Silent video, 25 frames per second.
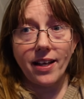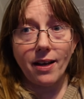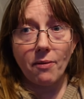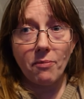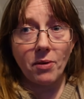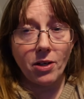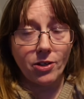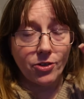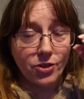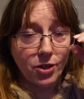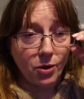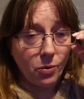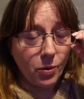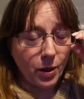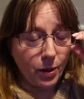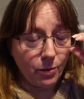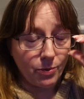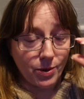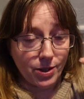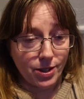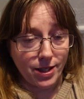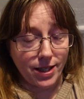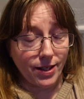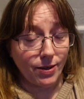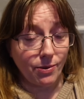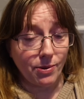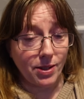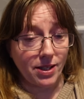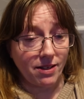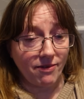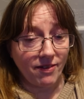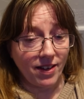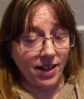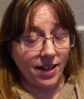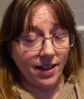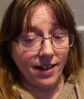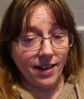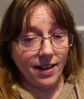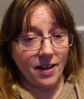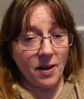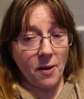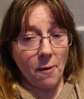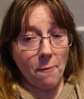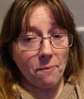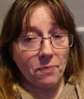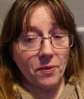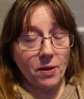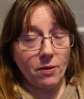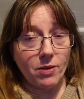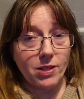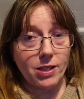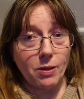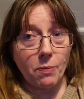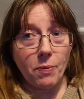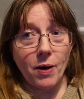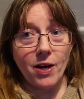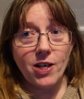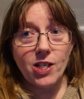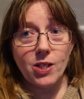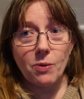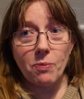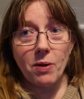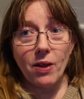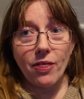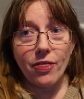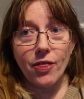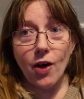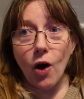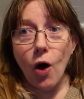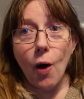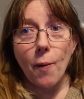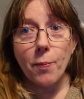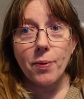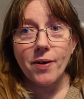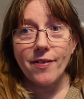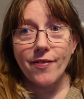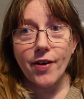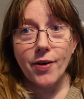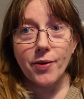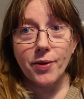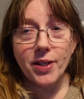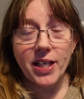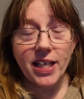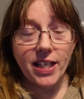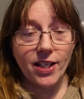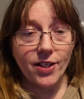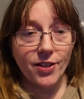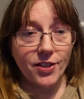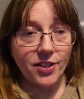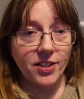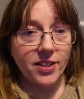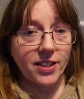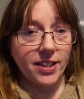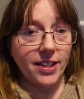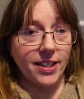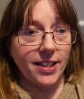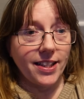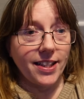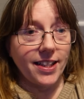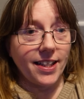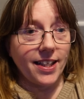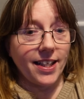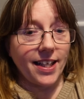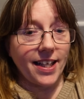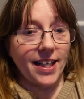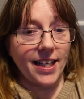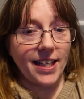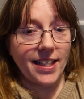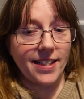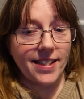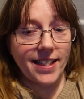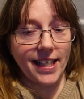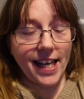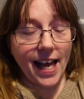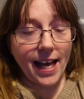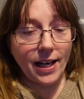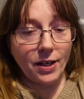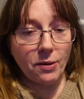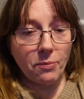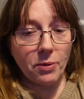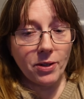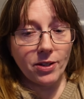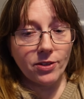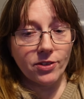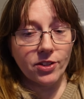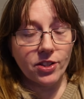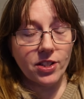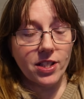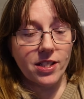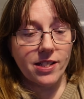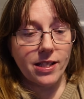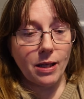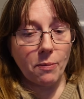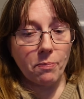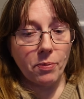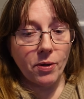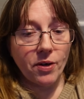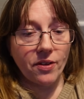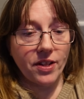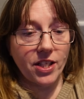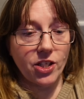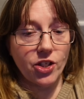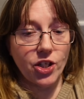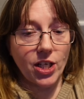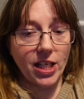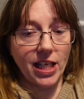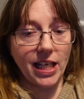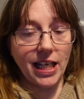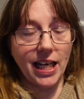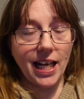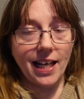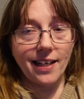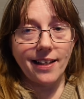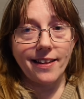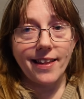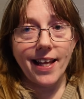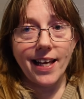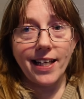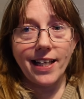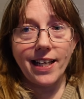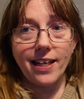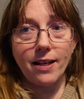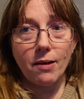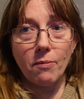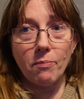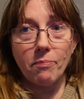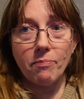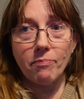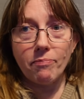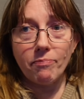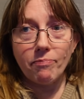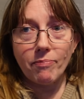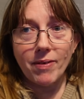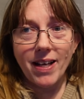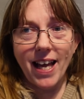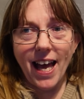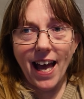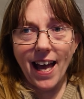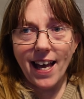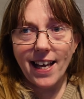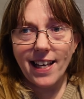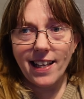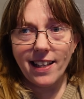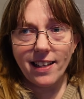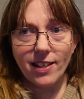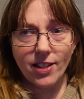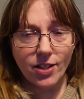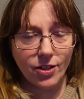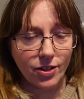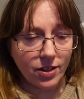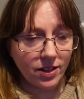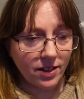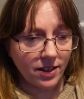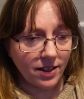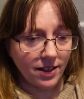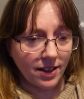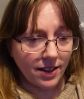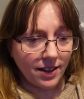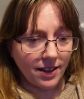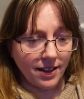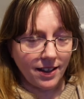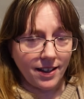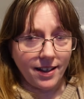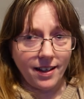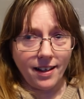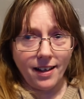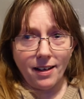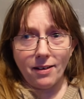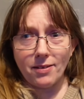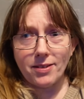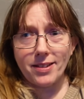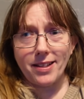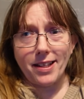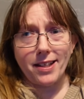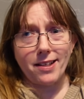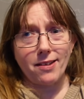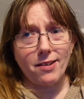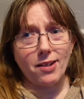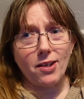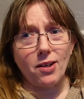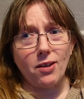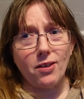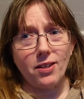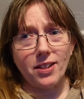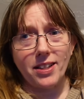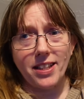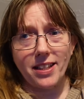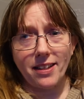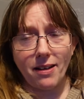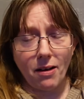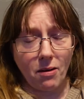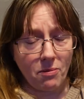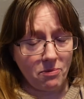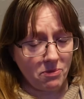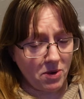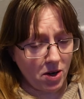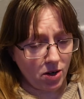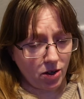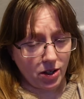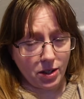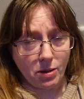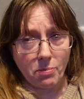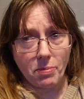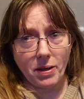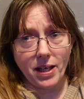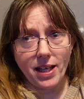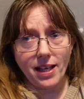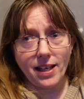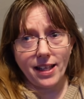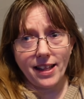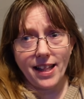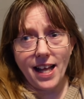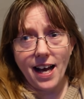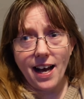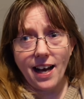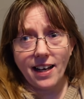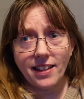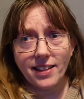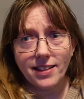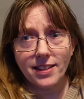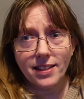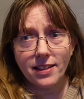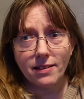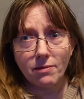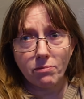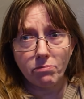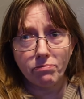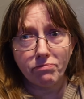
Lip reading: I'm not sure what it was. It was supposed to be thought-provoking on eating animals because they put the chicken leg then in a cage. I was like, God, yeah, I'm not going to be eating that.